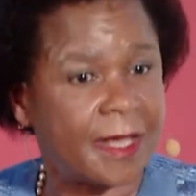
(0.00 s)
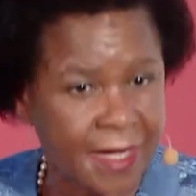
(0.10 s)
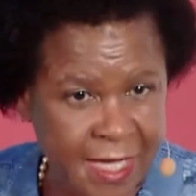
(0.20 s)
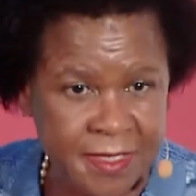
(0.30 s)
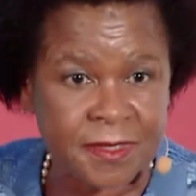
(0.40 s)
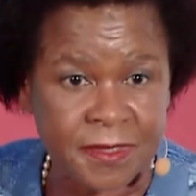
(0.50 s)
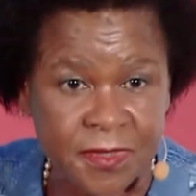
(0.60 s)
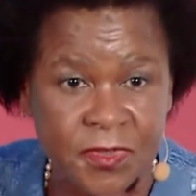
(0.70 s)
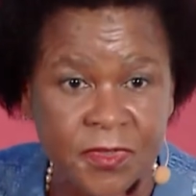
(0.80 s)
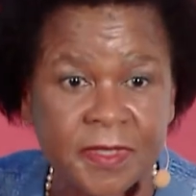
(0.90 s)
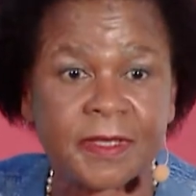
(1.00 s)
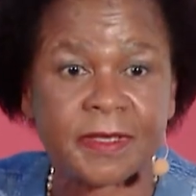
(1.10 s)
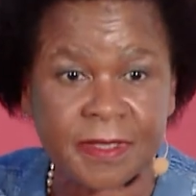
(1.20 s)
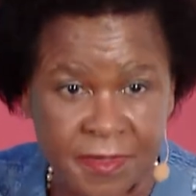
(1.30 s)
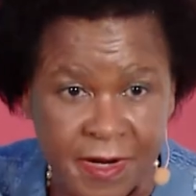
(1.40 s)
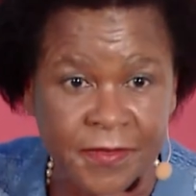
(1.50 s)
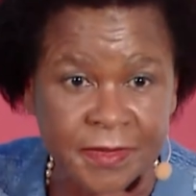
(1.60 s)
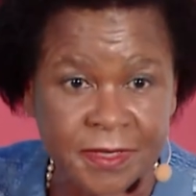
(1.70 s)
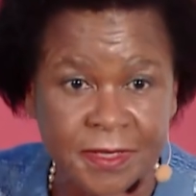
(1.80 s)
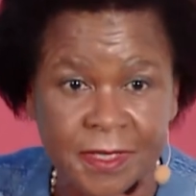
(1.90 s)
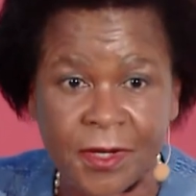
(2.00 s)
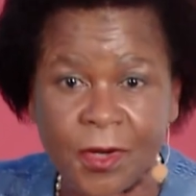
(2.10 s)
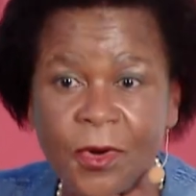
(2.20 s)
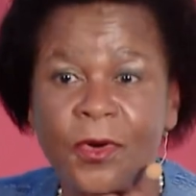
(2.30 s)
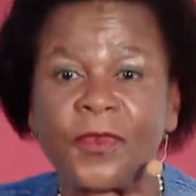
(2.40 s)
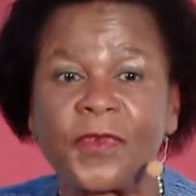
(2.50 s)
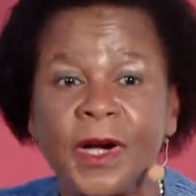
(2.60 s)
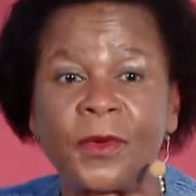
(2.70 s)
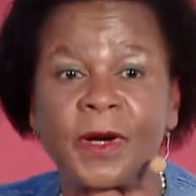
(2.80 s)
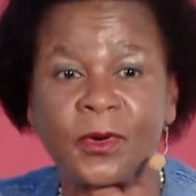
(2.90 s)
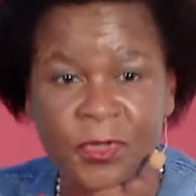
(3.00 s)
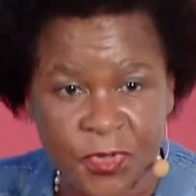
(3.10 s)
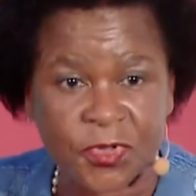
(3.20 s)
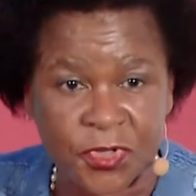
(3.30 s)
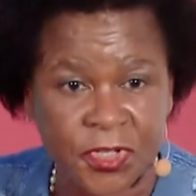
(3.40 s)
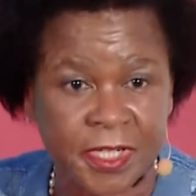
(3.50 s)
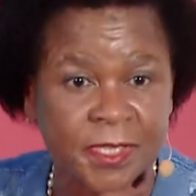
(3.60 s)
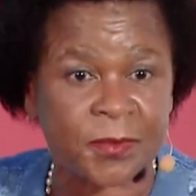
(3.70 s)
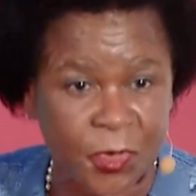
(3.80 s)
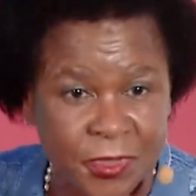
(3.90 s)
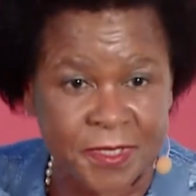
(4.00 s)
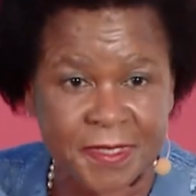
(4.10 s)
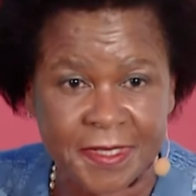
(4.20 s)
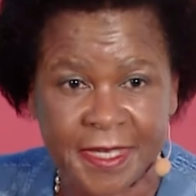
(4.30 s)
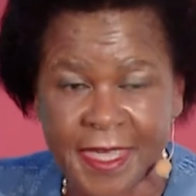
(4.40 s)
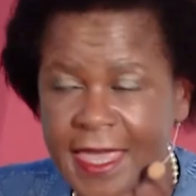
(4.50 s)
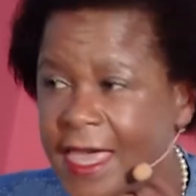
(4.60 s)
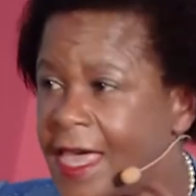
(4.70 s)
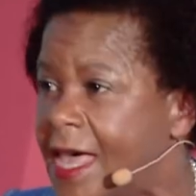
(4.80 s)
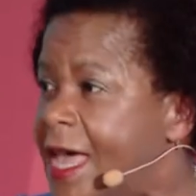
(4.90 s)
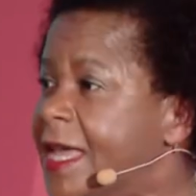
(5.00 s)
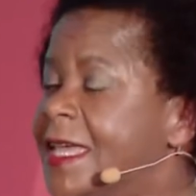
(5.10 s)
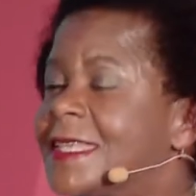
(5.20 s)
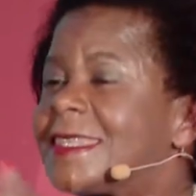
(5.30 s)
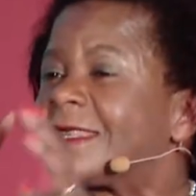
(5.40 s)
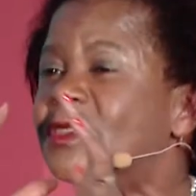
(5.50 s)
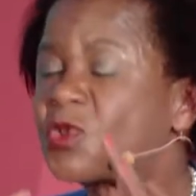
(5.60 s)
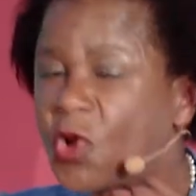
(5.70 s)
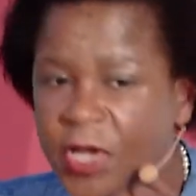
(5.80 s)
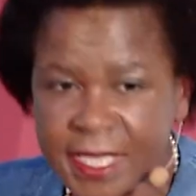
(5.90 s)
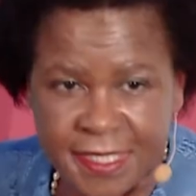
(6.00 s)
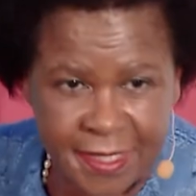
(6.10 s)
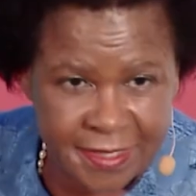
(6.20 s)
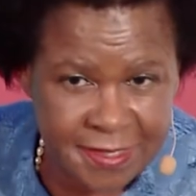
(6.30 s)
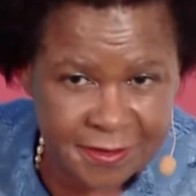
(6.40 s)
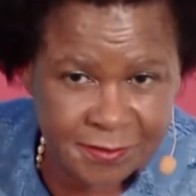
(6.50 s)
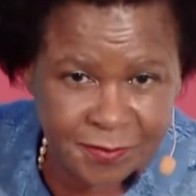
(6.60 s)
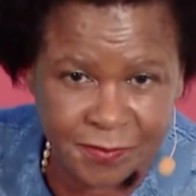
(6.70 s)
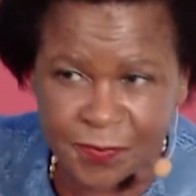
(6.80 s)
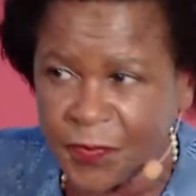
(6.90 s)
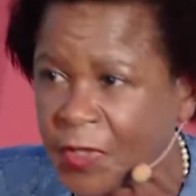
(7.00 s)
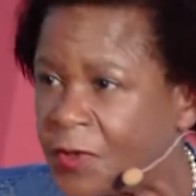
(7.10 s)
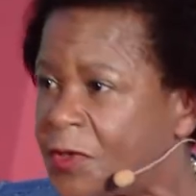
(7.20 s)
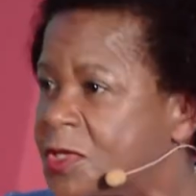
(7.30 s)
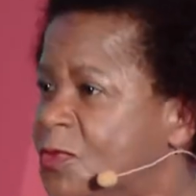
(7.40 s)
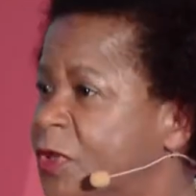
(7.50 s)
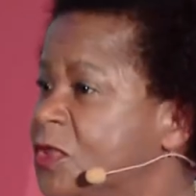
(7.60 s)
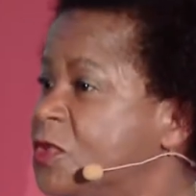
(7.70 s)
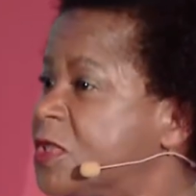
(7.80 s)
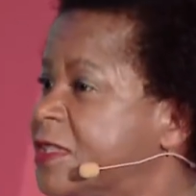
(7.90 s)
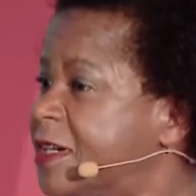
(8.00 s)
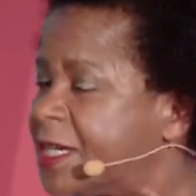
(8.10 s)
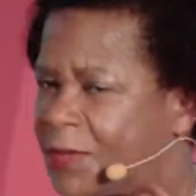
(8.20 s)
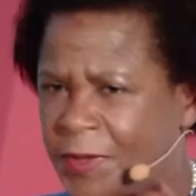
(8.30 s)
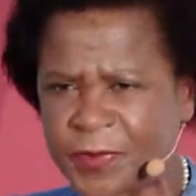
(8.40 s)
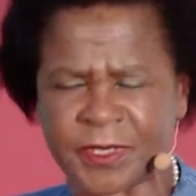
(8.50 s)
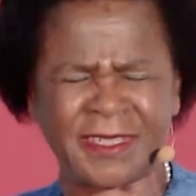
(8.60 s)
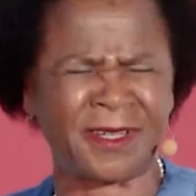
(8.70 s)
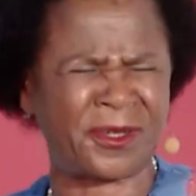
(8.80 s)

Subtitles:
licensed drivers of our constitutional democracy. It's so exciting. Because when you start, people say,